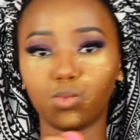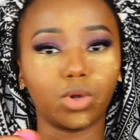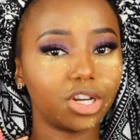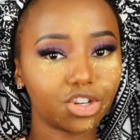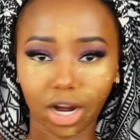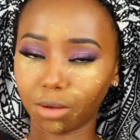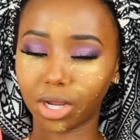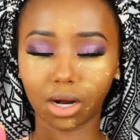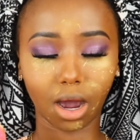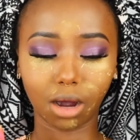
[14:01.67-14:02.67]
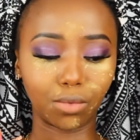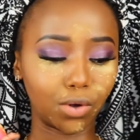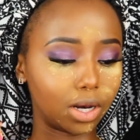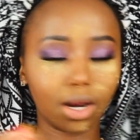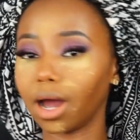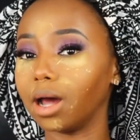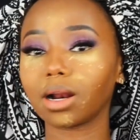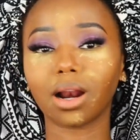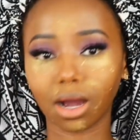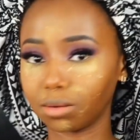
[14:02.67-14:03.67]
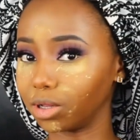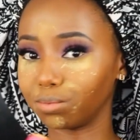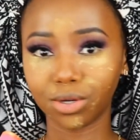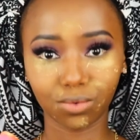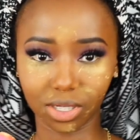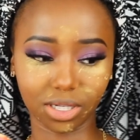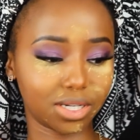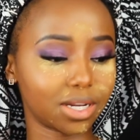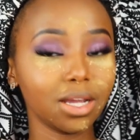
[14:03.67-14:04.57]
we're not trying to be clockable, and clockable period.